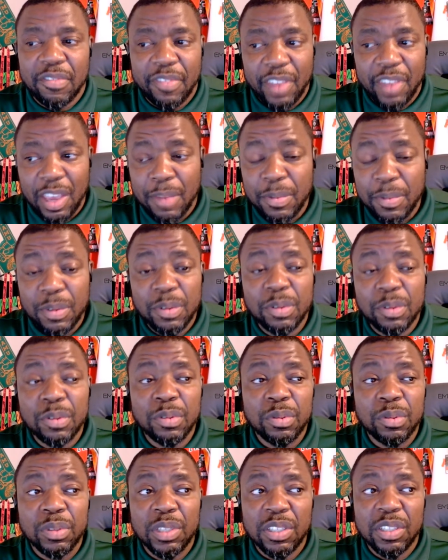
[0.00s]

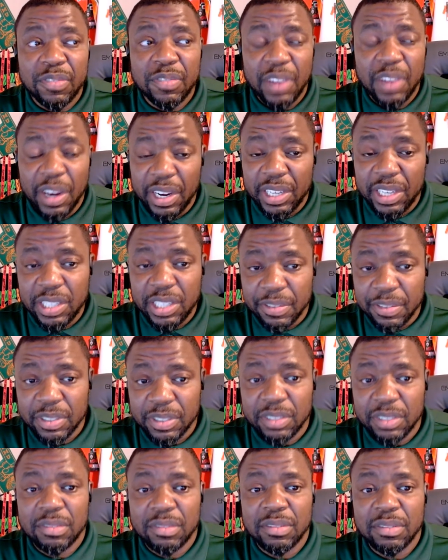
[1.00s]
FAMU is very
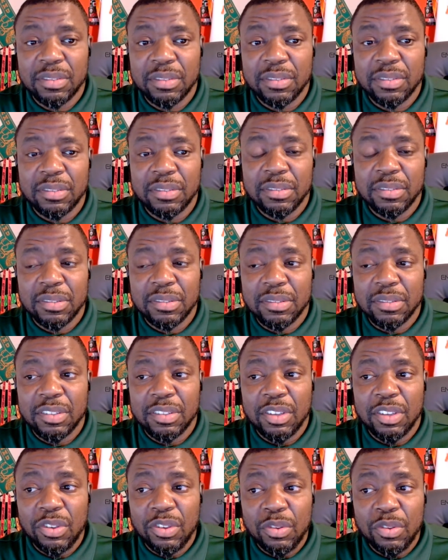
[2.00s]
different.
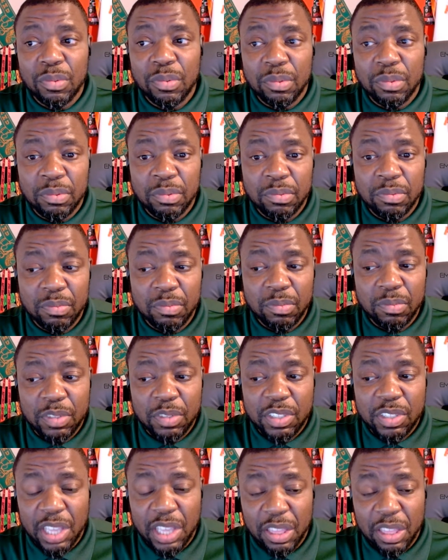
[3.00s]
You
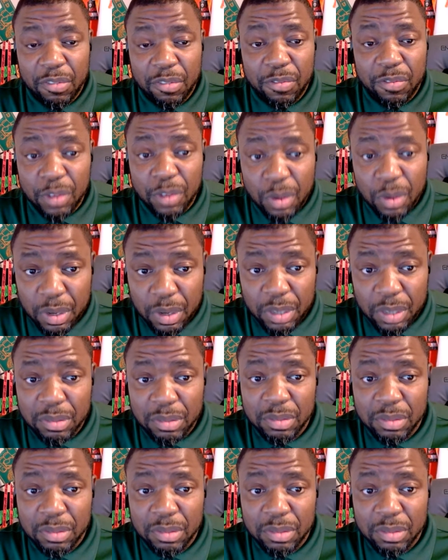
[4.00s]
set the floor